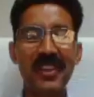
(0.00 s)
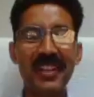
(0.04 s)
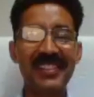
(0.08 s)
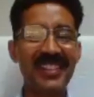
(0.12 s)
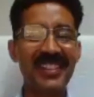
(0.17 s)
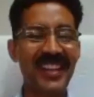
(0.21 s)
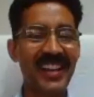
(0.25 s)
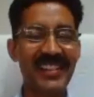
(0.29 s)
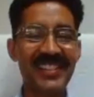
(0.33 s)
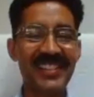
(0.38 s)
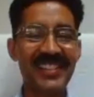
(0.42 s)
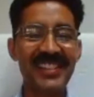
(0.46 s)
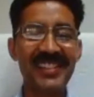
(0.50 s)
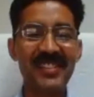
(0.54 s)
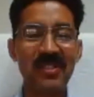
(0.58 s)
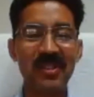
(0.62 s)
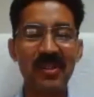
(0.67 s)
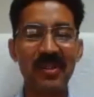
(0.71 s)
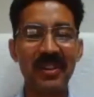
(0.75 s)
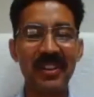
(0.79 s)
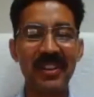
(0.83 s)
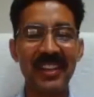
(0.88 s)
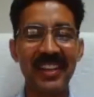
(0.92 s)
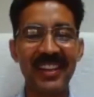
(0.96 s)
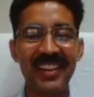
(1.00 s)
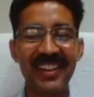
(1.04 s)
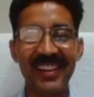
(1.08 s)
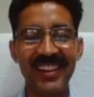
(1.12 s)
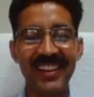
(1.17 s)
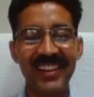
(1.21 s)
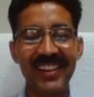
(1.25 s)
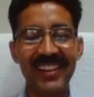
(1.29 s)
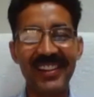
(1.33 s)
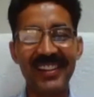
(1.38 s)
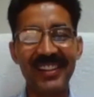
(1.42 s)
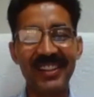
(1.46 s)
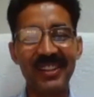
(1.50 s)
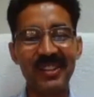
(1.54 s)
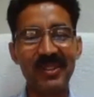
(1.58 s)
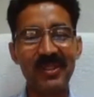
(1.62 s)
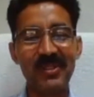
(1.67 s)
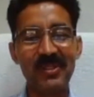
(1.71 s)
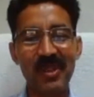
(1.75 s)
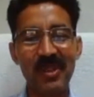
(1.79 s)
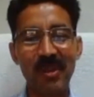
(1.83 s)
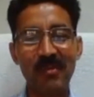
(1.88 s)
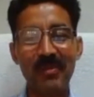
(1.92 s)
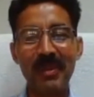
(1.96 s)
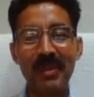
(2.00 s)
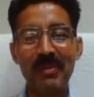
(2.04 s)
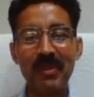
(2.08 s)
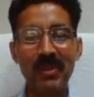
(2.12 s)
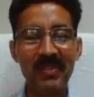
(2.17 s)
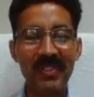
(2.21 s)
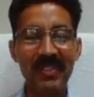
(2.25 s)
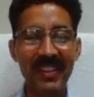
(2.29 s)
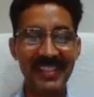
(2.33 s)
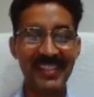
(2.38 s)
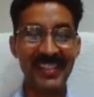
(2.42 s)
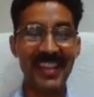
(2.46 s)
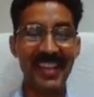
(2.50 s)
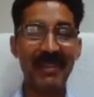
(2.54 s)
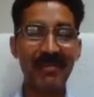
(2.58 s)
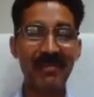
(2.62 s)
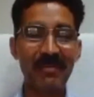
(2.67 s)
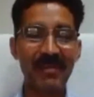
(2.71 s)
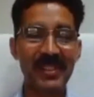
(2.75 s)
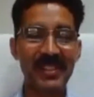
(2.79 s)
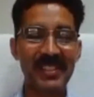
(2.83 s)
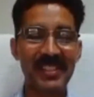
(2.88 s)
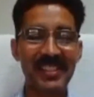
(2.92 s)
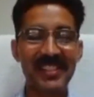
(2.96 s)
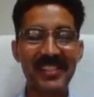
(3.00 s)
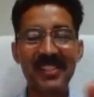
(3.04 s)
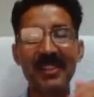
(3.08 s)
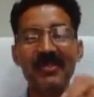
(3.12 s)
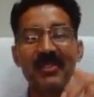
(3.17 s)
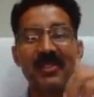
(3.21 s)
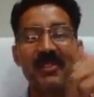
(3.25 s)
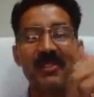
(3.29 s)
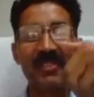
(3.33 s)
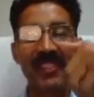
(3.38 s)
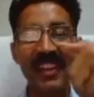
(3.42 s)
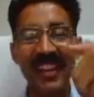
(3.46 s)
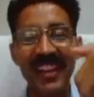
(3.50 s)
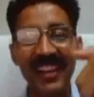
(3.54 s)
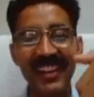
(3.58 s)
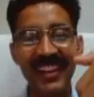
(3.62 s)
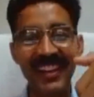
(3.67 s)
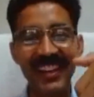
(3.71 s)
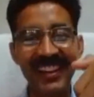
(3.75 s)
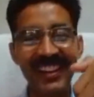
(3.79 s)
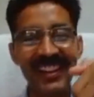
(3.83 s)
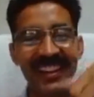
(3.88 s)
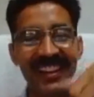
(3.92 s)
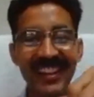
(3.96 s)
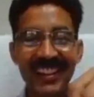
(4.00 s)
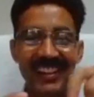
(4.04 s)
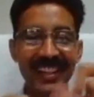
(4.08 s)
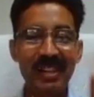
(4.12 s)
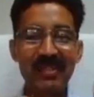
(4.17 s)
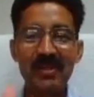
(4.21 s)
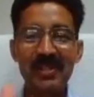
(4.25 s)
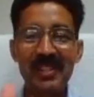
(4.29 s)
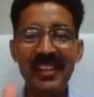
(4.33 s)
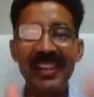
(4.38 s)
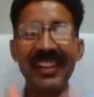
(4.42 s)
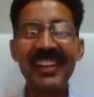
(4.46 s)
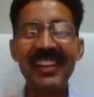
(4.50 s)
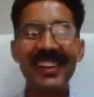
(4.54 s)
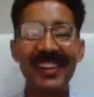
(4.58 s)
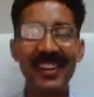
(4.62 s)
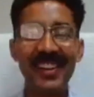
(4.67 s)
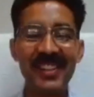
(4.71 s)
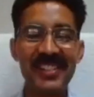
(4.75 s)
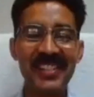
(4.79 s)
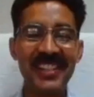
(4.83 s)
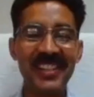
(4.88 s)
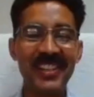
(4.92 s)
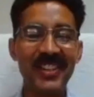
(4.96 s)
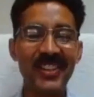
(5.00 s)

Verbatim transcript: a success story and, you know, so many beautiful examples instead of a failure that was really interesting.